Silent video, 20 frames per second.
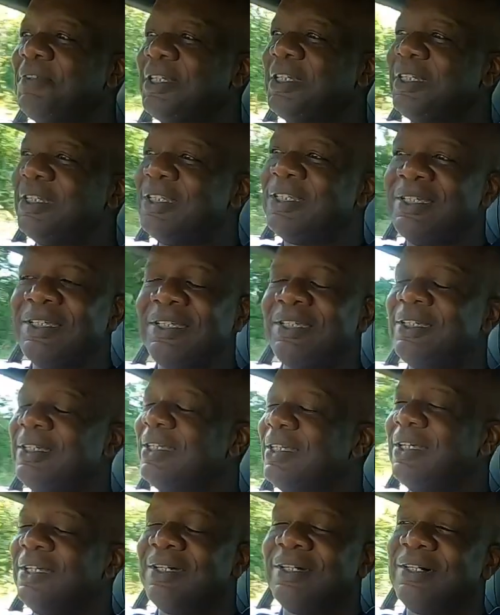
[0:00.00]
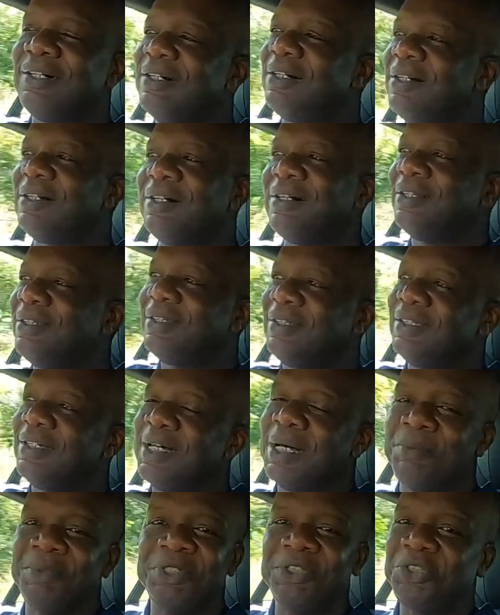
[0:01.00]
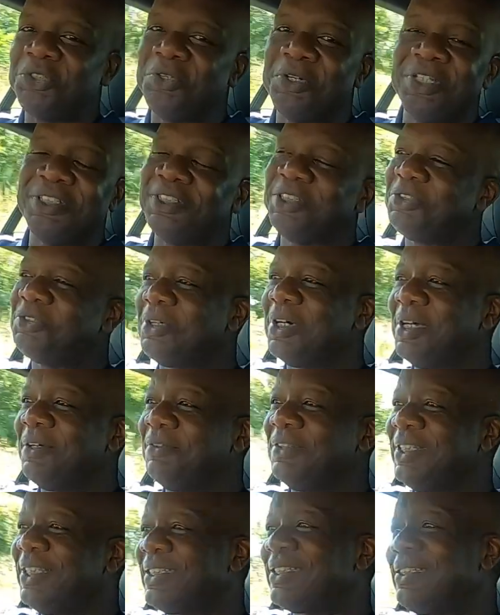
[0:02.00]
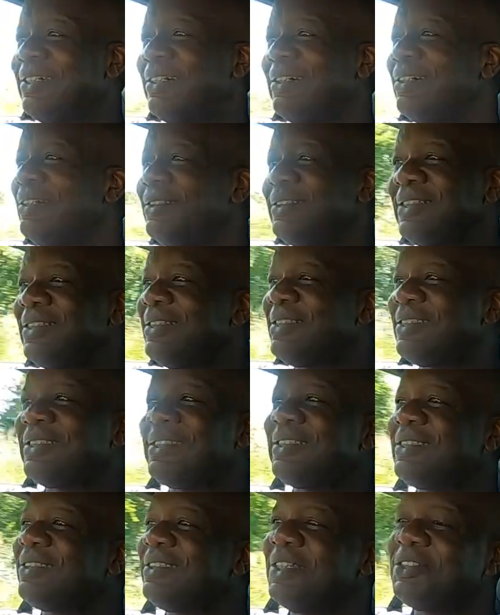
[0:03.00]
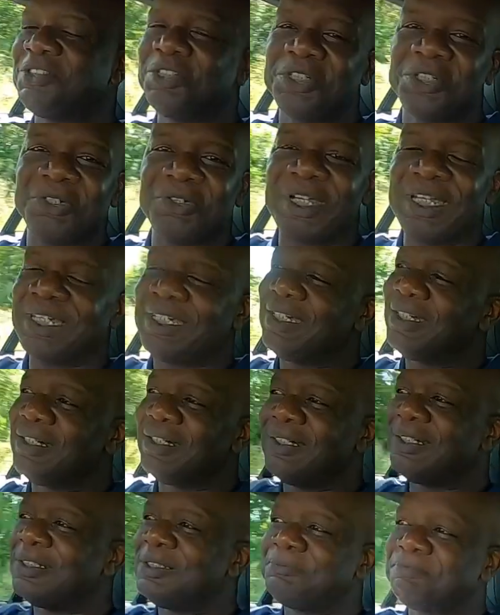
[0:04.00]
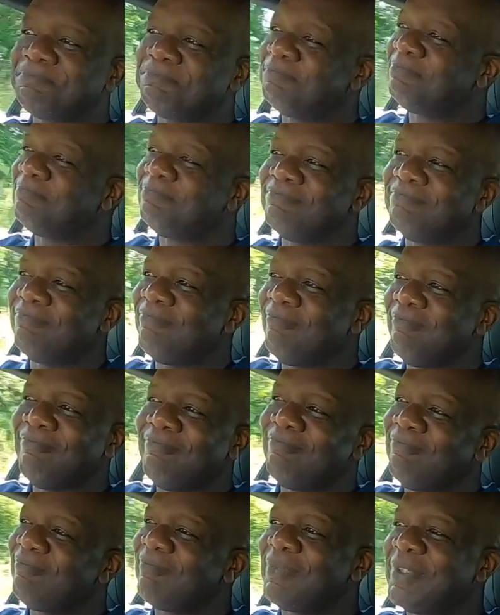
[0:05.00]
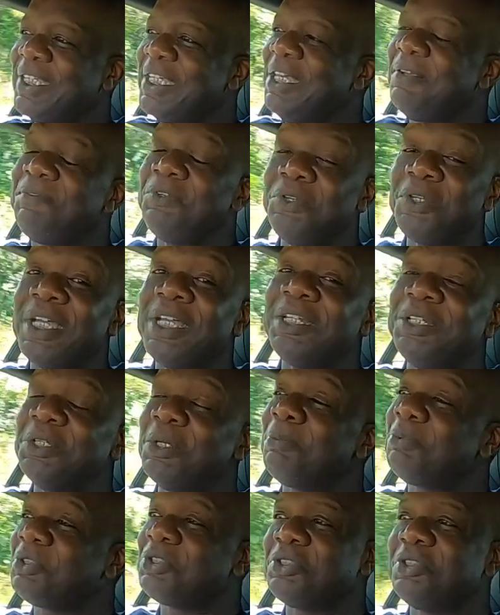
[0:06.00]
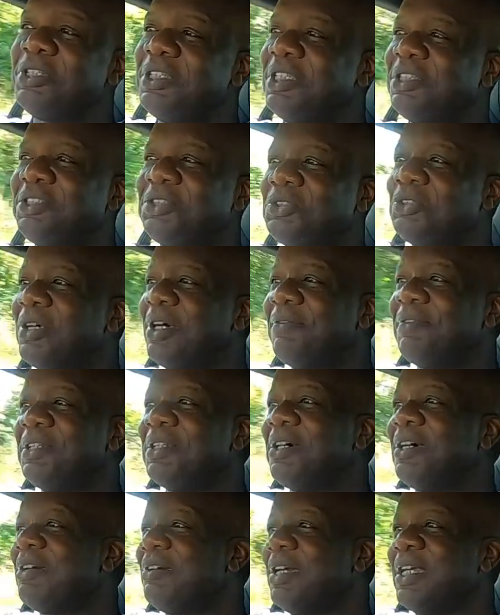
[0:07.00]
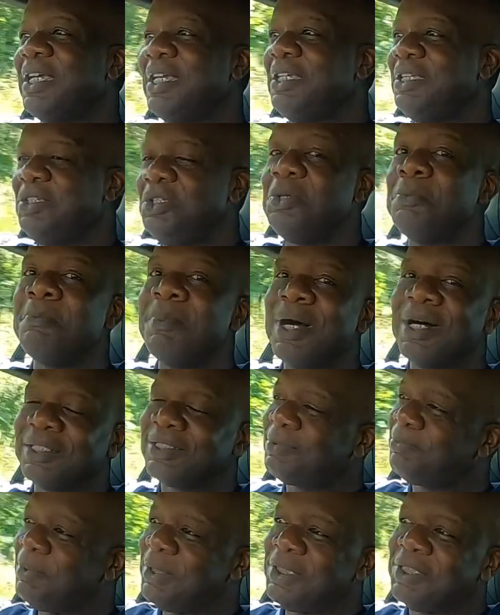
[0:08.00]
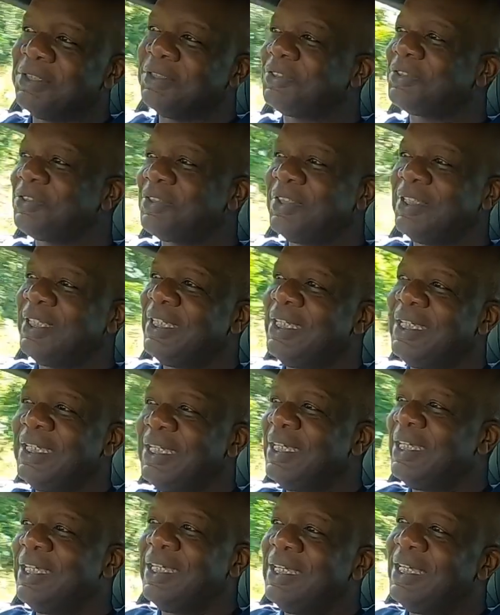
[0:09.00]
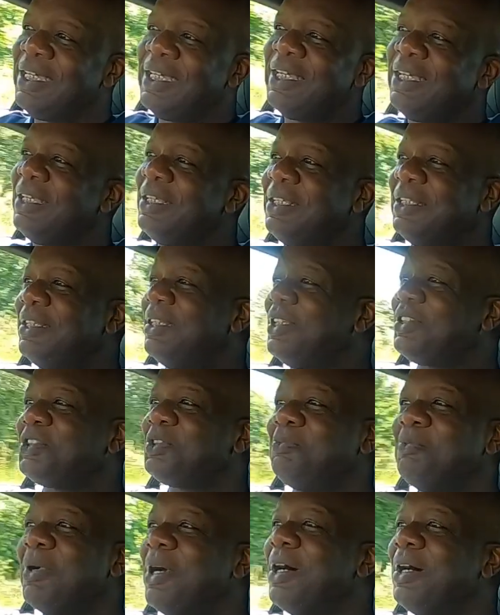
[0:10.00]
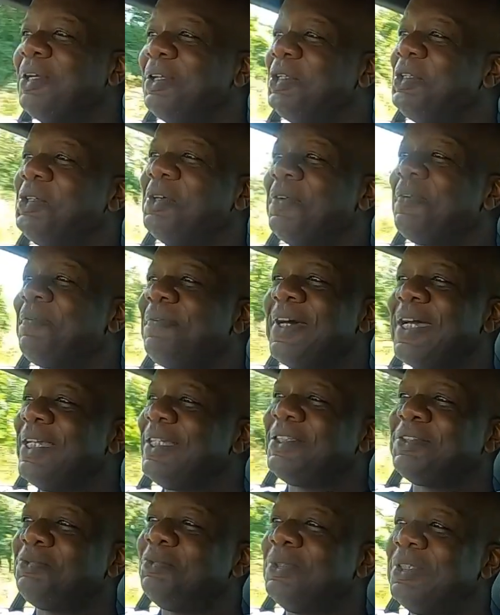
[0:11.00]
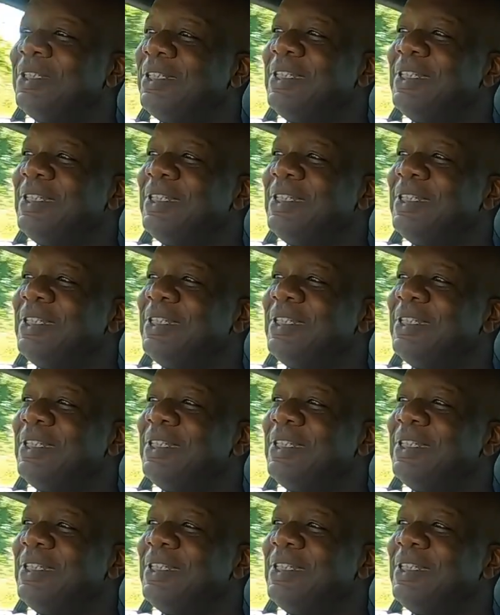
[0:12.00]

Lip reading: and I'm enjoying the drive in this car. It's such a great car. If you get the opportunity to drive an R8, you must, because the smile on your face will